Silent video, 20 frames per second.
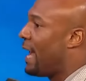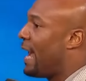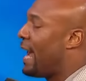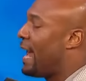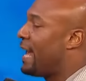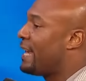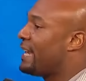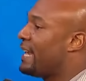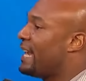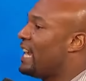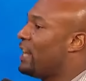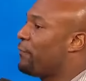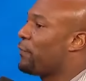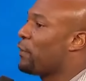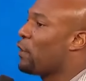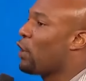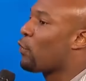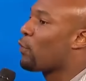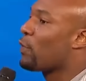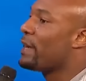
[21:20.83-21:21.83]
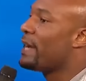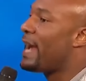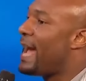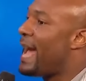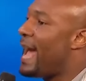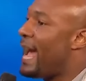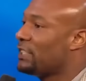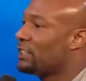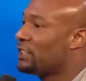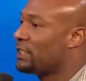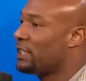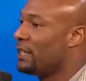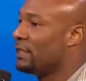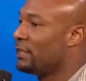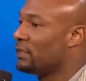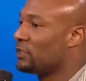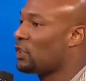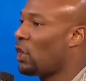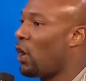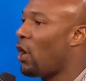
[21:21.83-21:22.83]
And if your
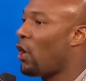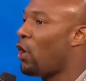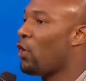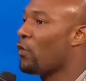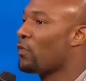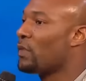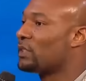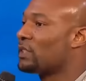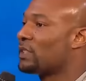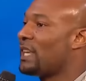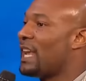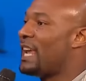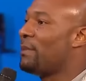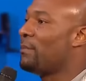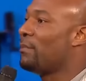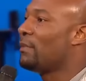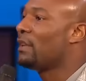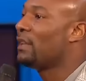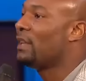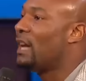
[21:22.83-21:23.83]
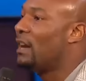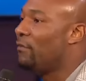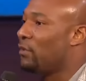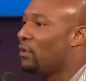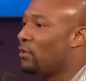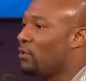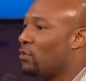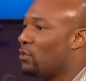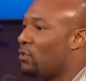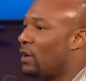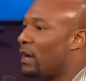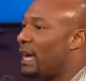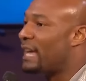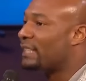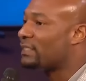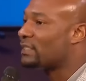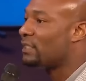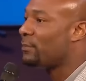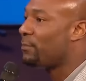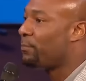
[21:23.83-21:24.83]
reactions are on the same level
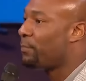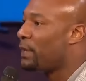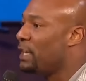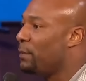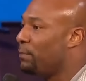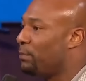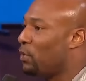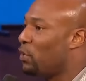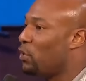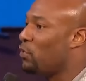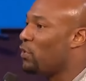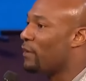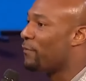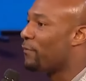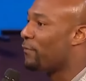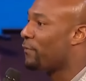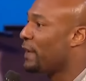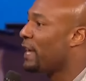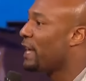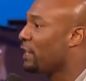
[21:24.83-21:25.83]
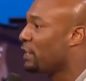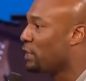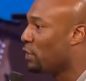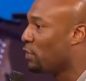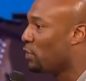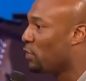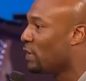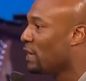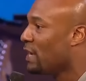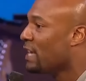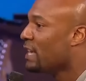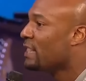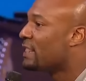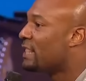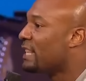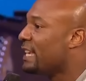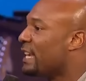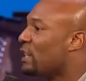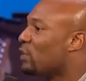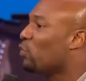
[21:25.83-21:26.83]
as the people who offend you,
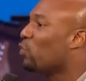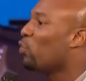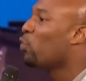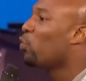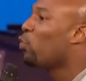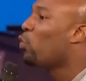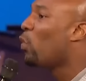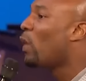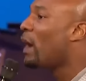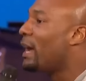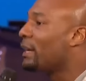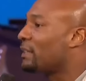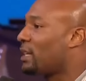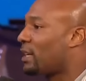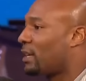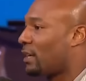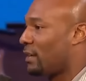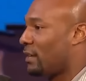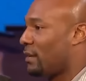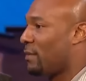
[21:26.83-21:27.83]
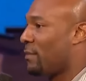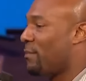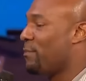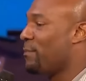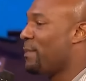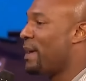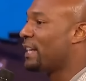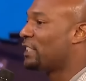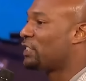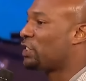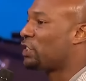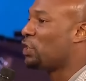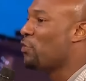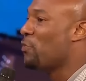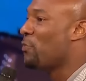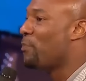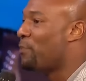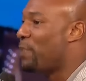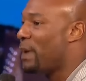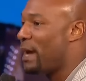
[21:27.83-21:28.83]
then what makes
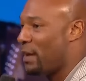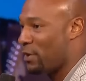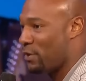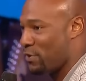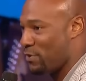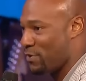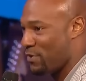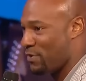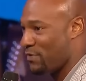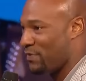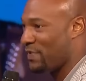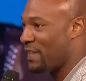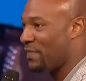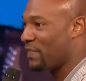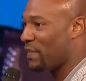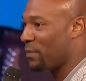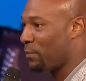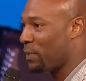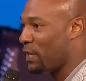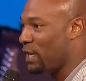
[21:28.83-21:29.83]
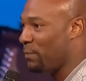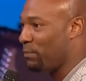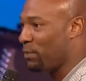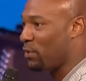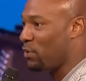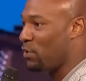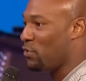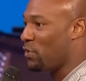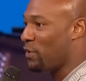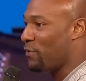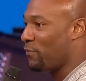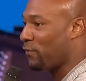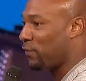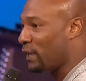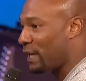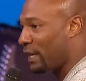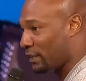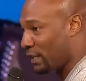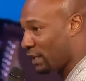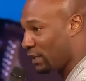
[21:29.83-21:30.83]
you better than the people who
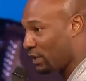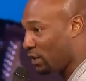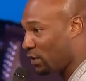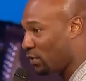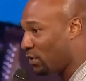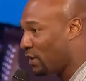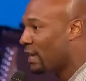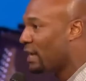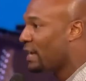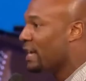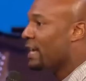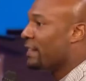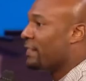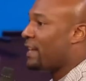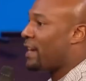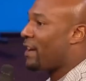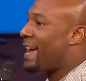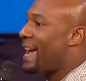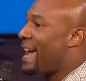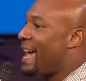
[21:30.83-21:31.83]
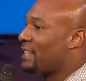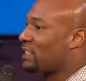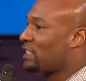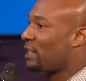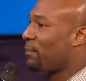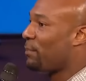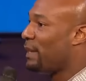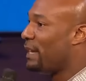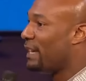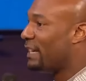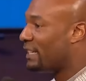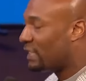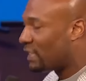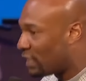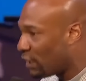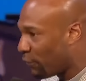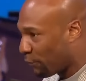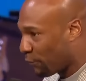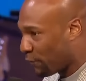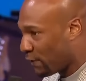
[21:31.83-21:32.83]
afflicted you? There has to be a
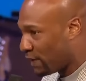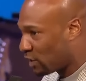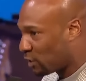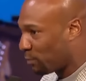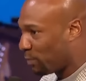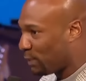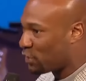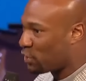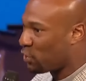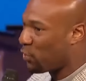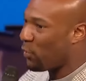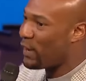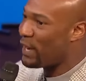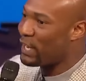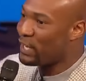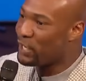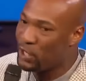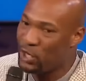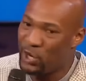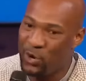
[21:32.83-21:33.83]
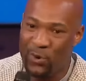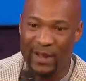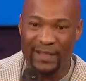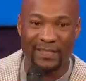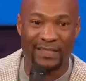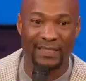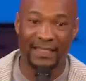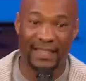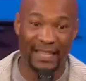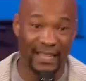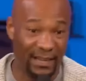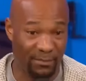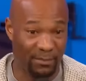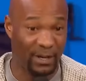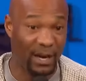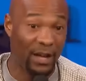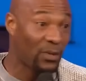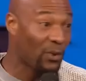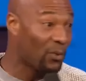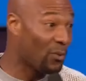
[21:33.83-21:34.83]
difference between you and
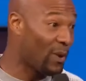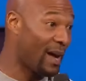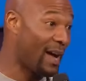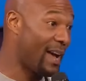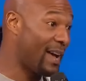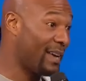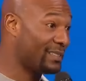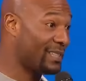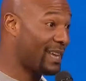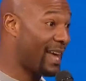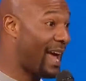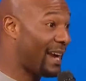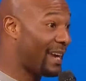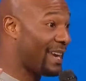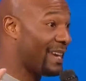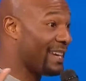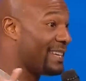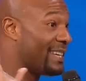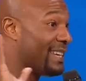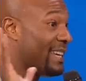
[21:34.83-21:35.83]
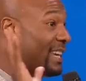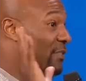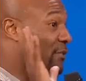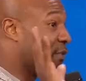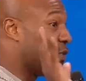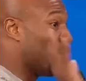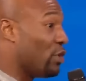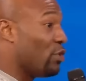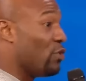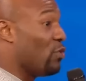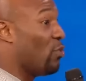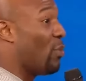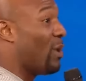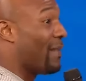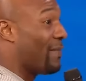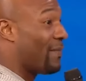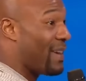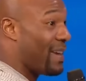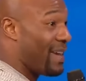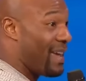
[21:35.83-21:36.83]
them. Otherwise, I can give you
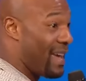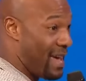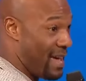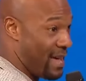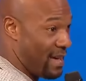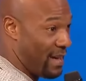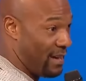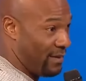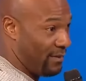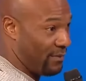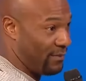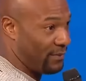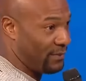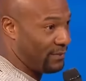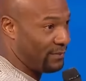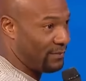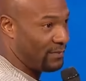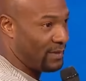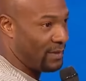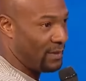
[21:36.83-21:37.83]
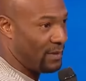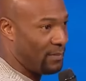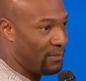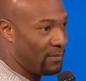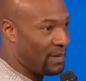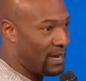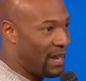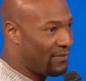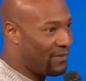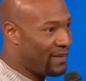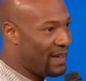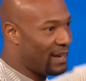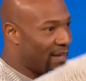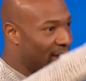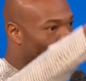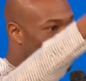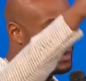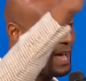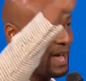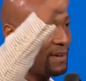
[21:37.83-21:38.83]
what they have. But I've got
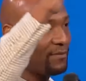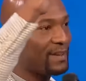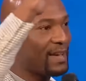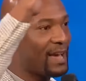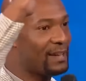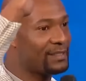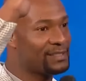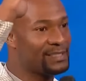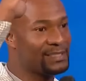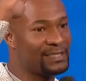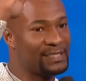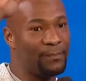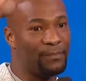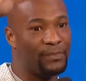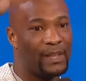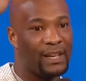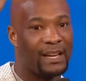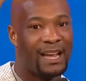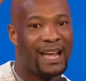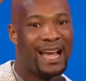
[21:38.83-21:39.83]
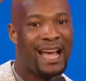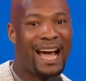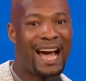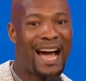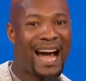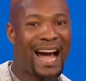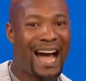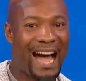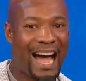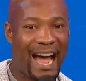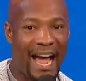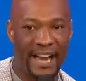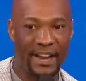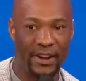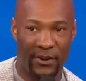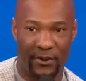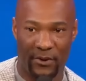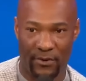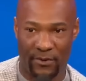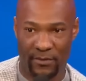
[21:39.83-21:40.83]
a, I've got something
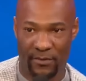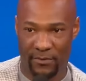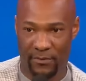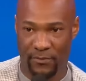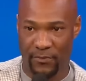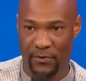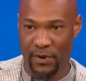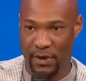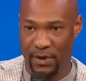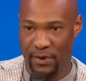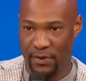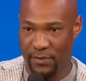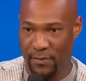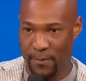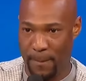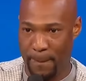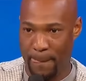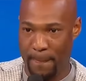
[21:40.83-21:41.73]
higher for you.